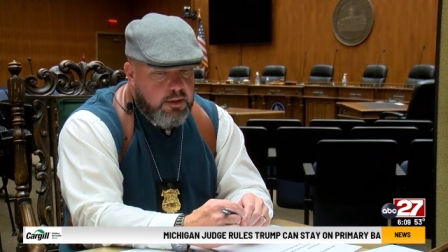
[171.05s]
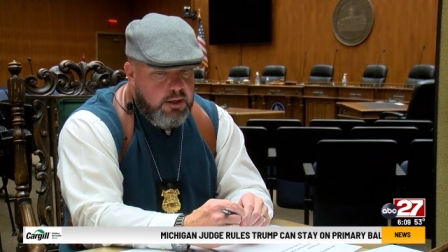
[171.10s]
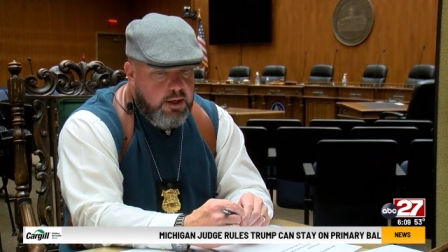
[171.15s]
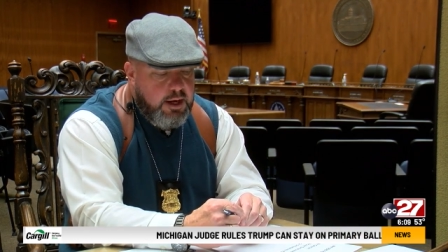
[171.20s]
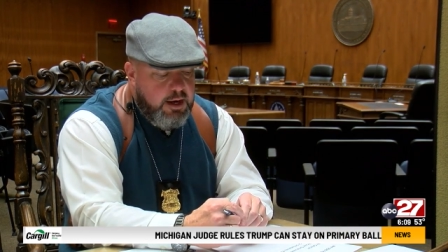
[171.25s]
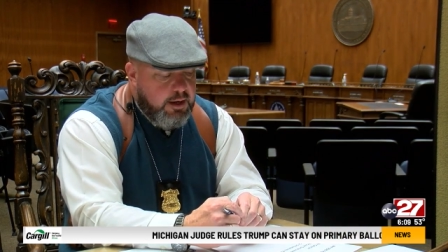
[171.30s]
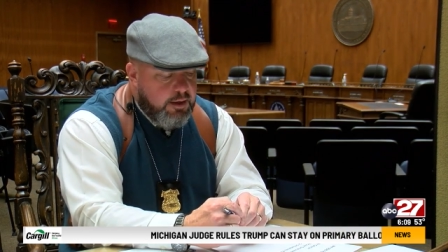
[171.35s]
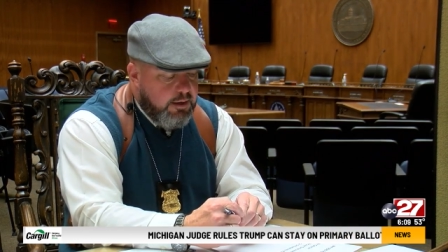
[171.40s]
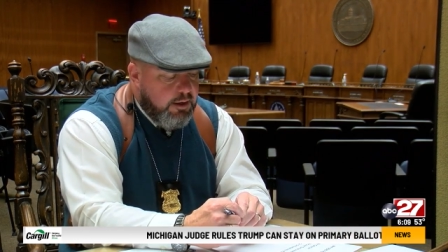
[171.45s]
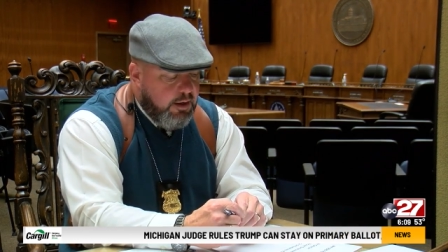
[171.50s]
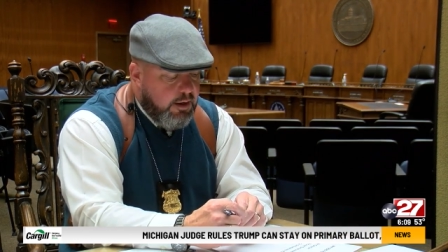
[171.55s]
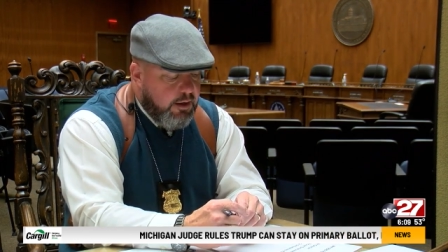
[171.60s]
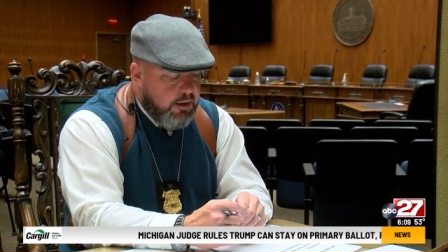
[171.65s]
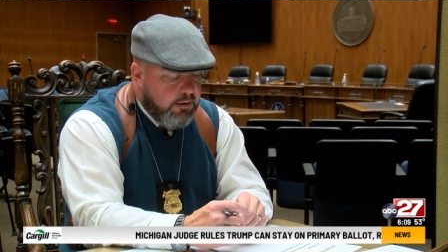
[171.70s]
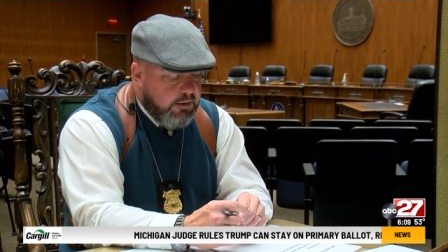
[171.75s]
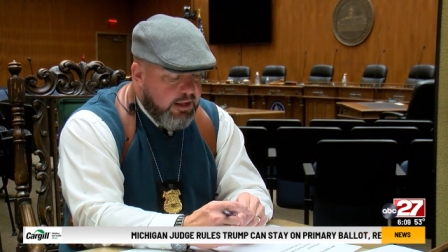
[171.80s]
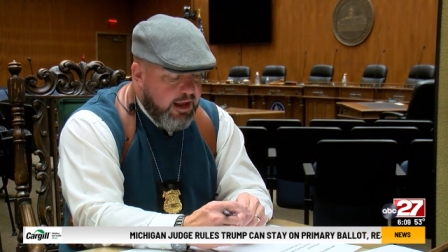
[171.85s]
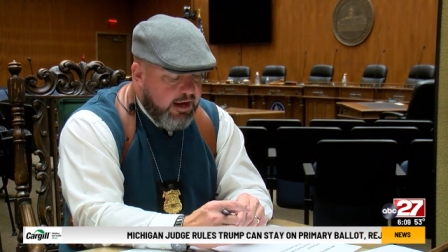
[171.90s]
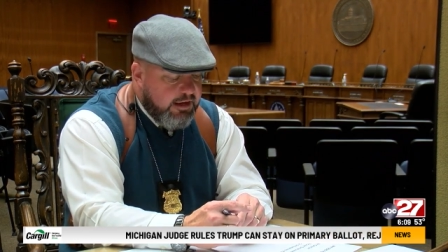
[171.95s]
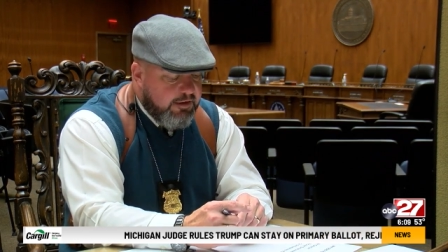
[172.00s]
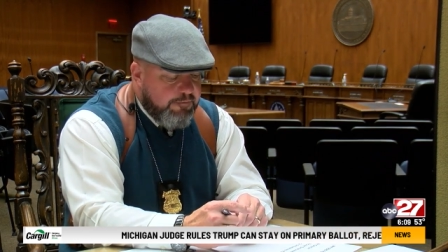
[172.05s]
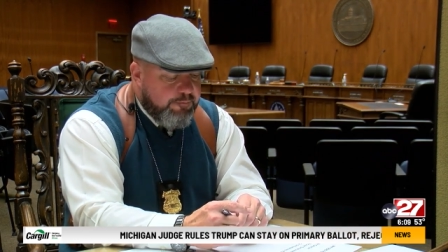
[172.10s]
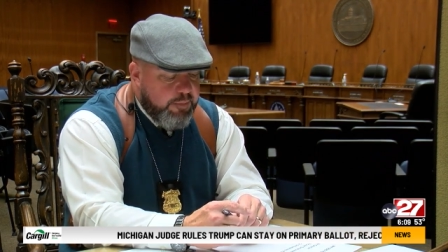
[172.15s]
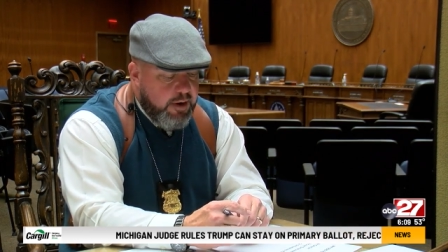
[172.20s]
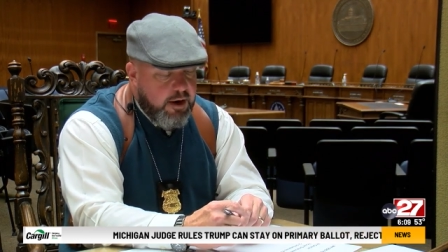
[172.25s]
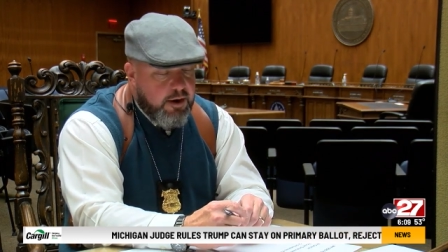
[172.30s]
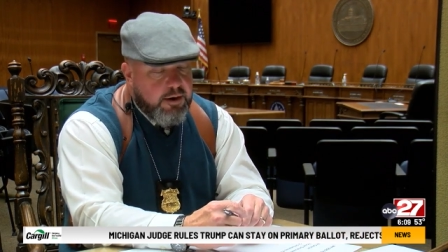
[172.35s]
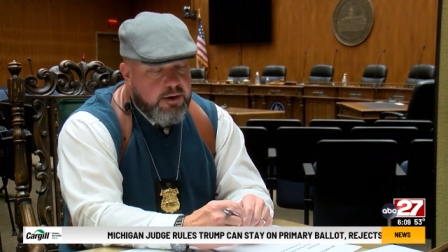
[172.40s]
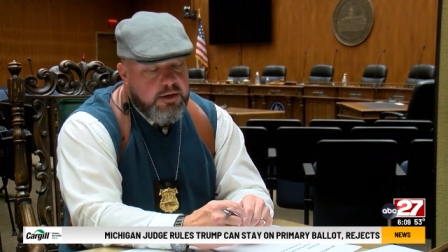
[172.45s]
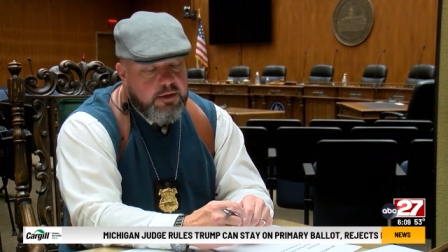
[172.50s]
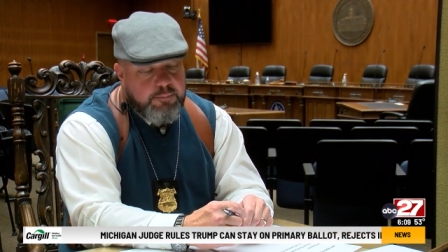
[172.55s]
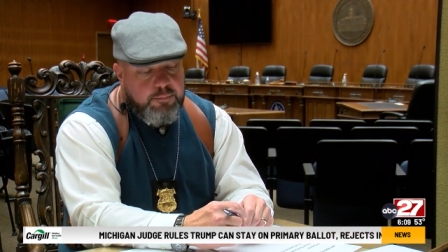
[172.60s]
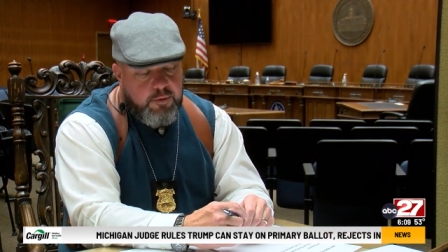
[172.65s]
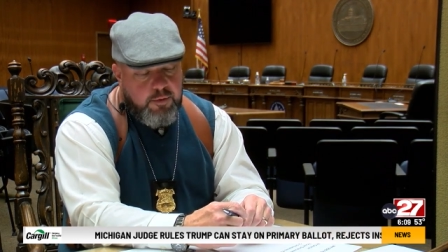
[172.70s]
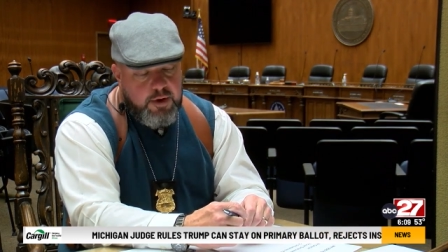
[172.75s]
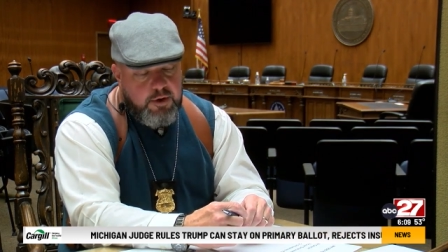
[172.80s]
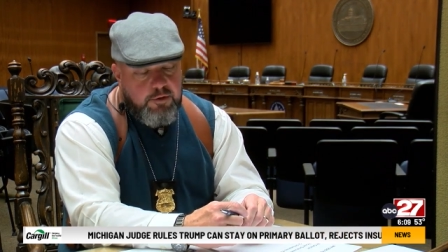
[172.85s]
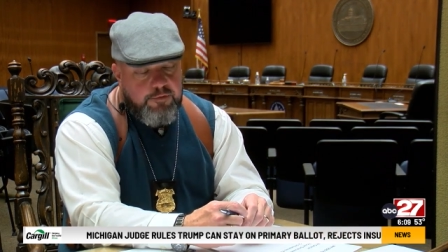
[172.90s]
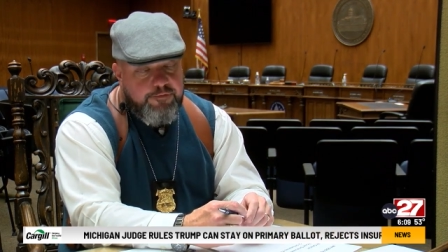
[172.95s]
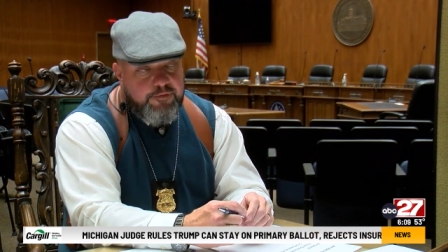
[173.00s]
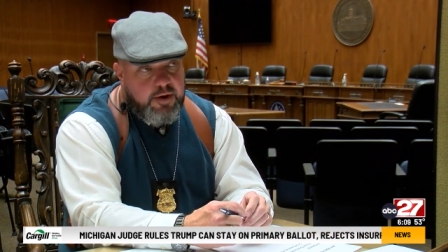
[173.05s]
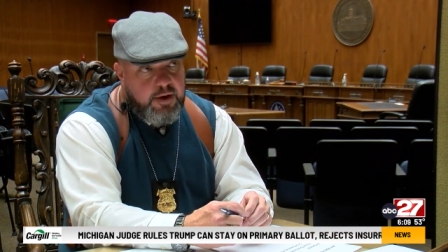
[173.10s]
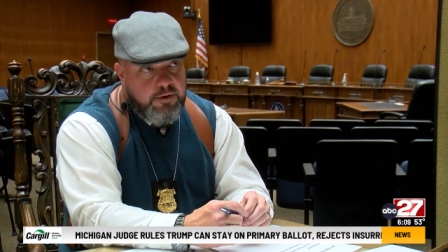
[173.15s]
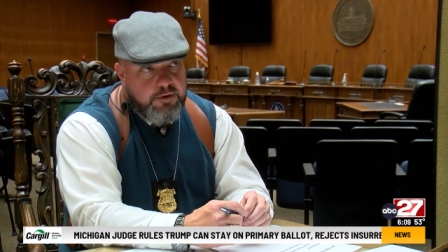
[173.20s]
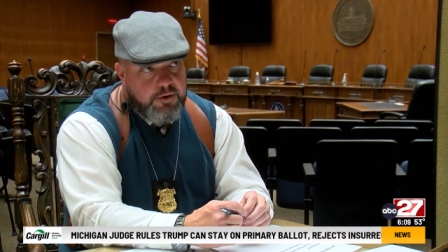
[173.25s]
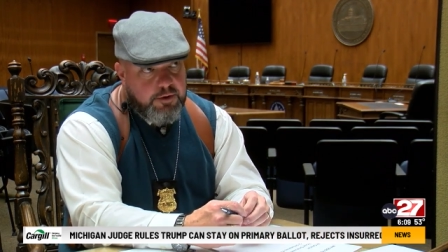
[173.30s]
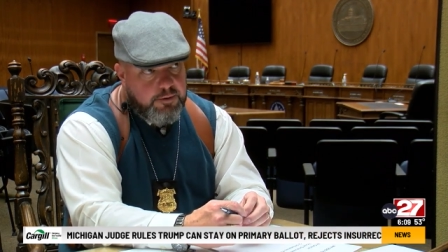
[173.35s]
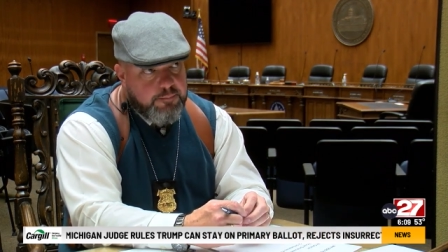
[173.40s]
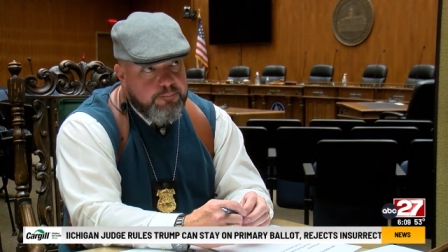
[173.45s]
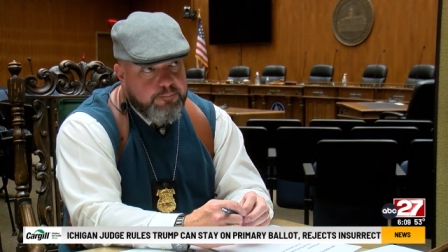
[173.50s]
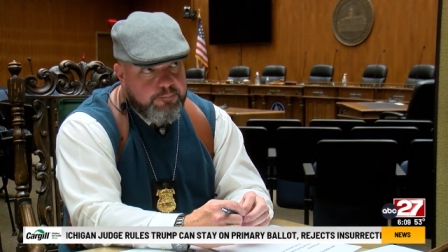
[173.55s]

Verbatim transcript: and uh, lack of parenting, parental failure.